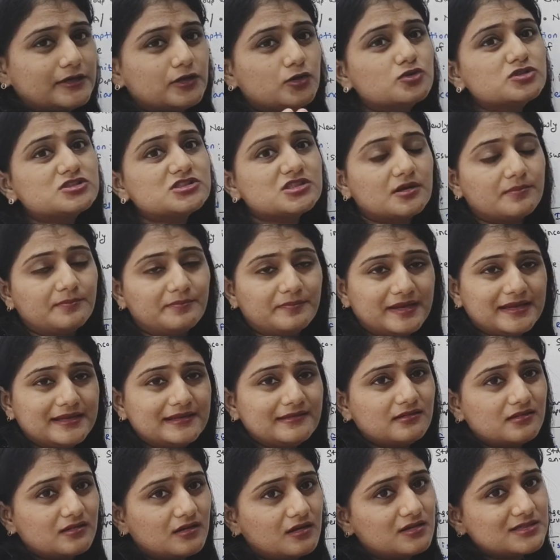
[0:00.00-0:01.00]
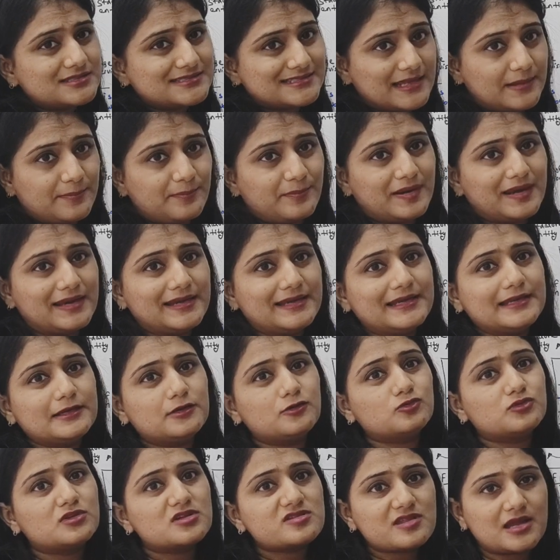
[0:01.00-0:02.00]
need to submit separately
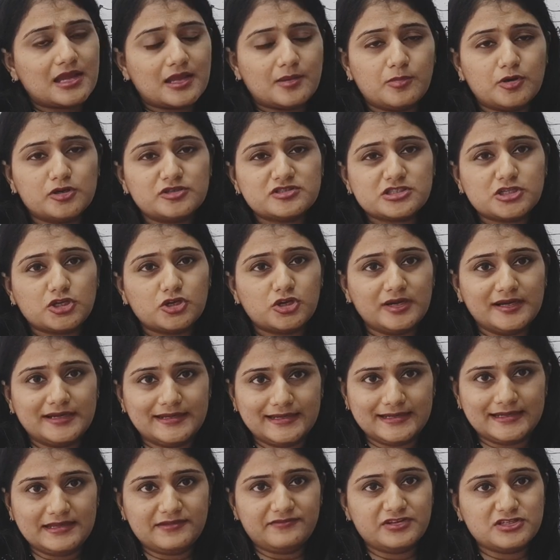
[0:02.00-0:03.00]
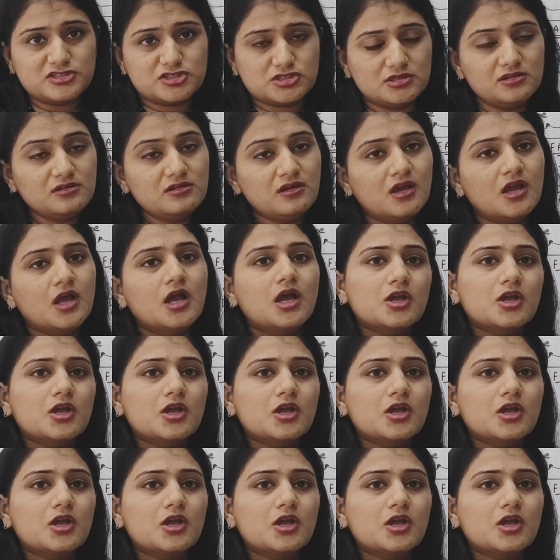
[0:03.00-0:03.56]
to the cybersecurity division.